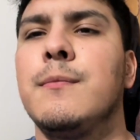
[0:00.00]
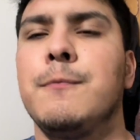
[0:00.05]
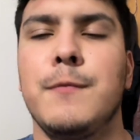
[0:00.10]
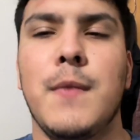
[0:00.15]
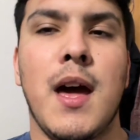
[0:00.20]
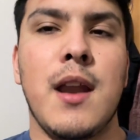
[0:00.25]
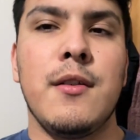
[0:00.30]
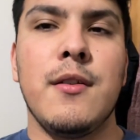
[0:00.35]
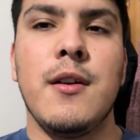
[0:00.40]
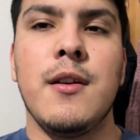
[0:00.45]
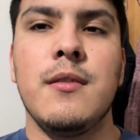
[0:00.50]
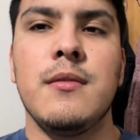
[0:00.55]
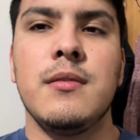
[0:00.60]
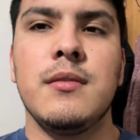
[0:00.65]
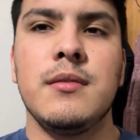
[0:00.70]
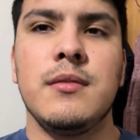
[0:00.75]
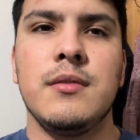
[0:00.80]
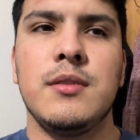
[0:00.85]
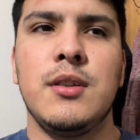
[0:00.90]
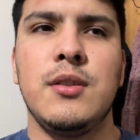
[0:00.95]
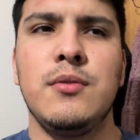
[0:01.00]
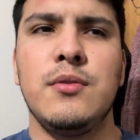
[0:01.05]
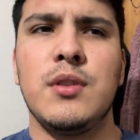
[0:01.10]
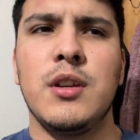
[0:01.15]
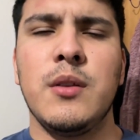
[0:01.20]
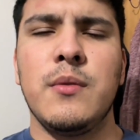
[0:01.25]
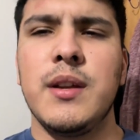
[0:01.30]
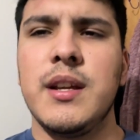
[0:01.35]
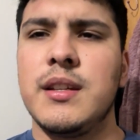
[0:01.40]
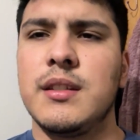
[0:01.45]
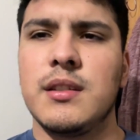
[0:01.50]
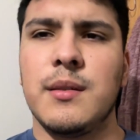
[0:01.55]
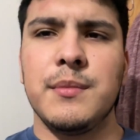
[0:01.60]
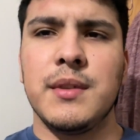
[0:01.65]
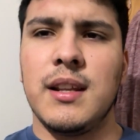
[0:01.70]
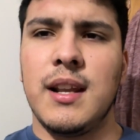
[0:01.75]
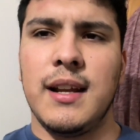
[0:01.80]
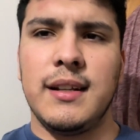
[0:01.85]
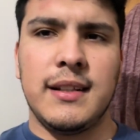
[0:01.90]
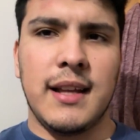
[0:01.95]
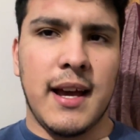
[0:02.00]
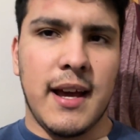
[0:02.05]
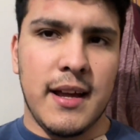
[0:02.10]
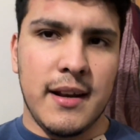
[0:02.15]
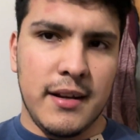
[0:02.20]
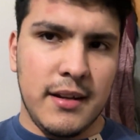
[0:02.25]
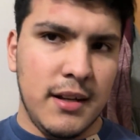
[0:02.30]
I don't know. Two, three weeks, something like that.